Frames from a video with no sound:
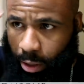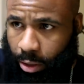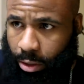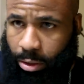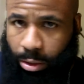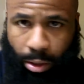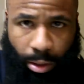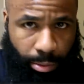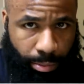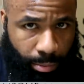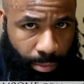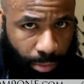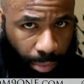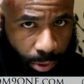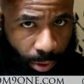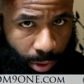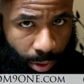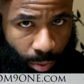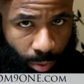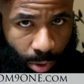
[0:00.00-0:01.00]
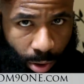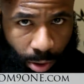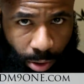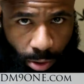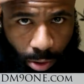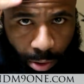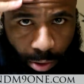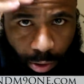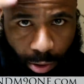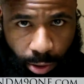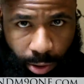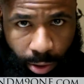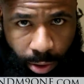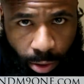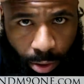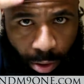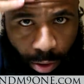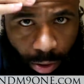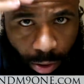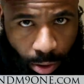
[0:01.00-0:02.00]
I guess you're going to have to wait for that joint to
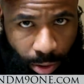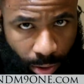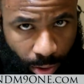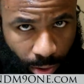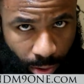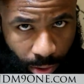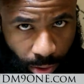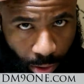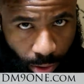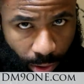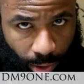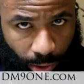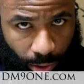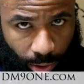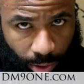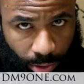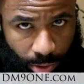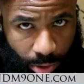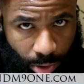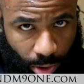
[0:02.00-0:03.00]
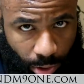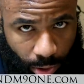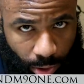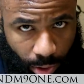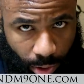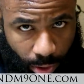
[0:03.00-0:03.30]
evaporate because if you try to pat